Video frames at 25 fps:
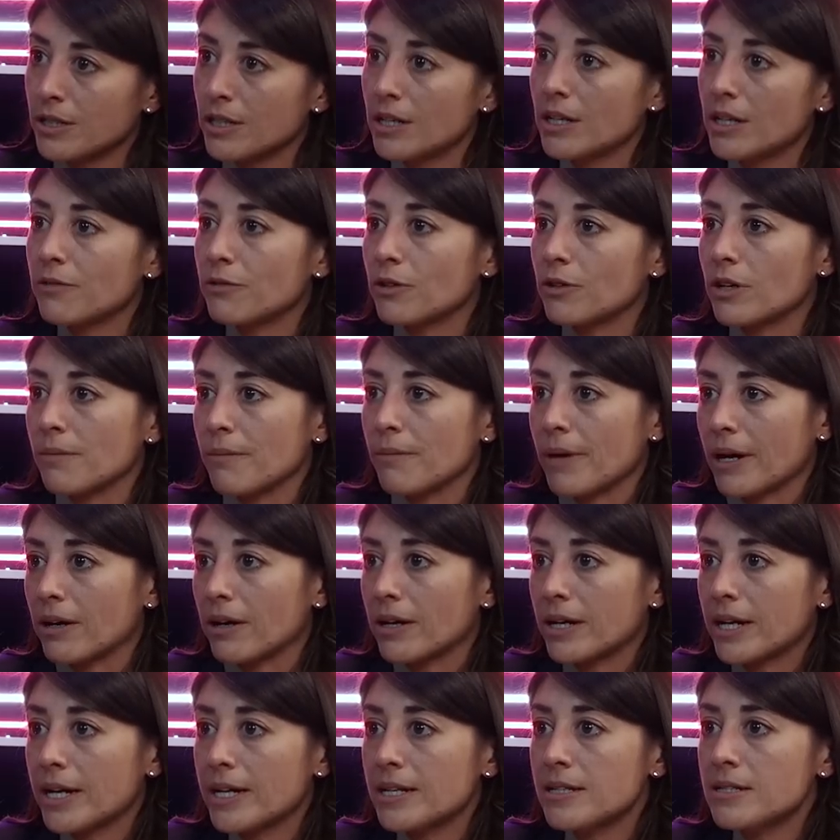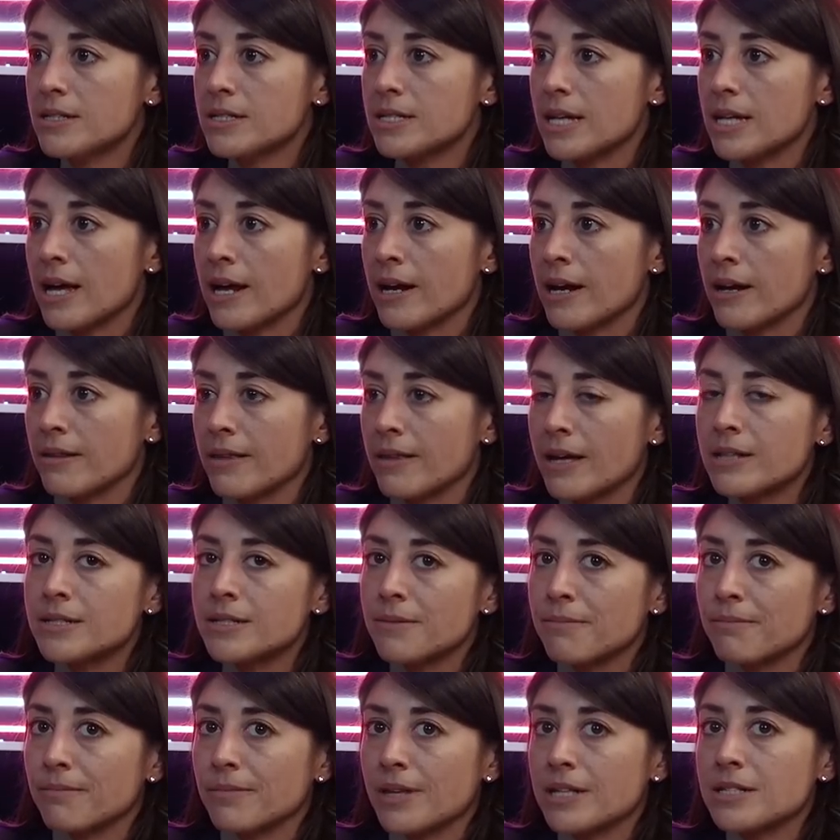for Americans, and that's
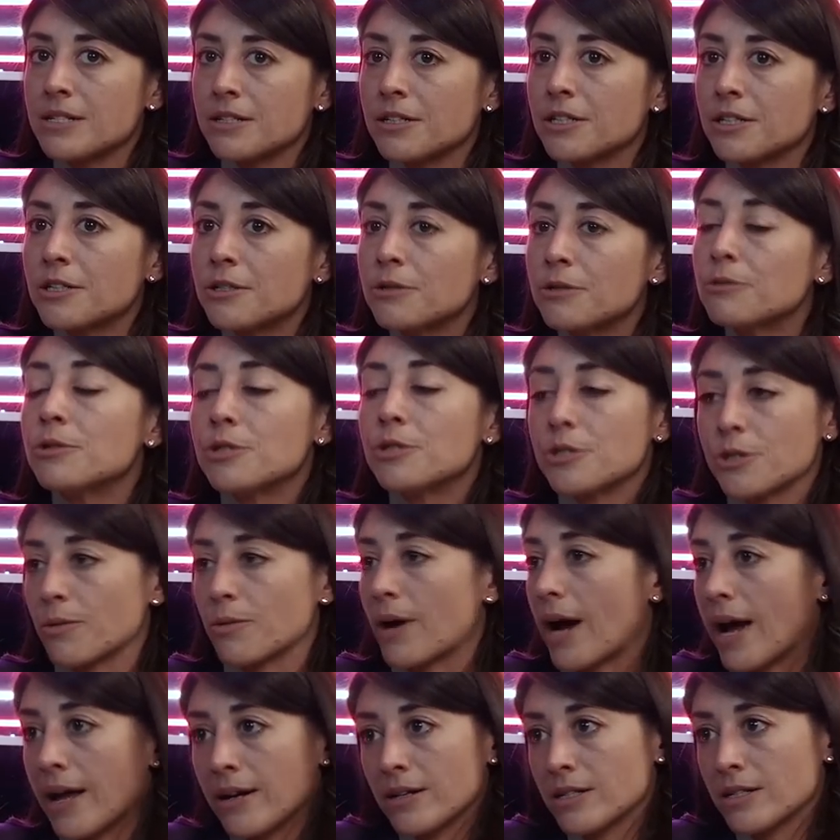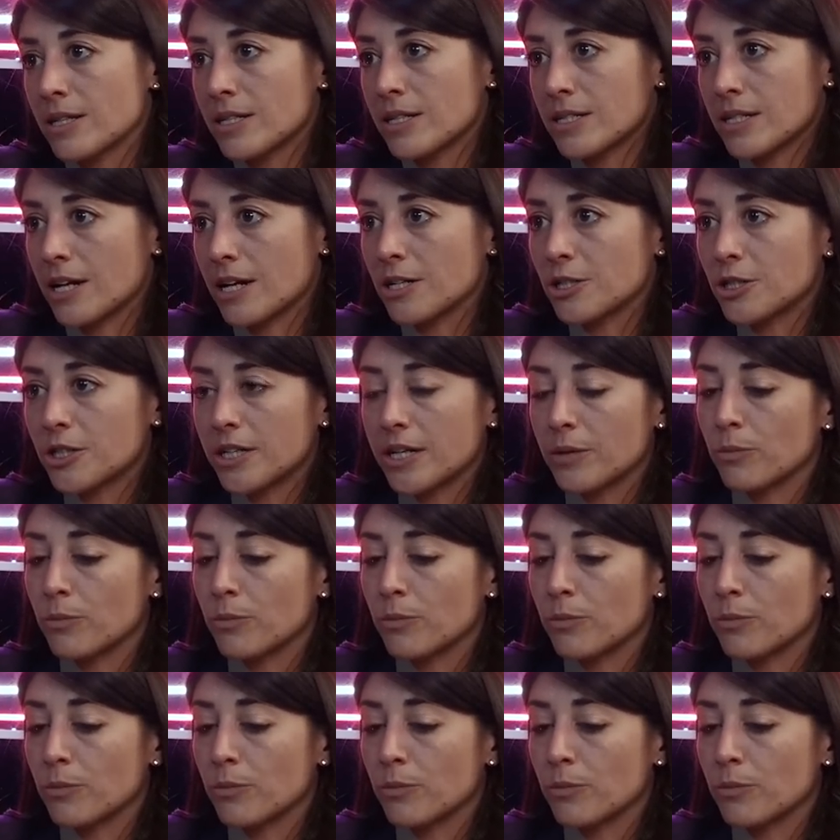a that's a huge threat to this country,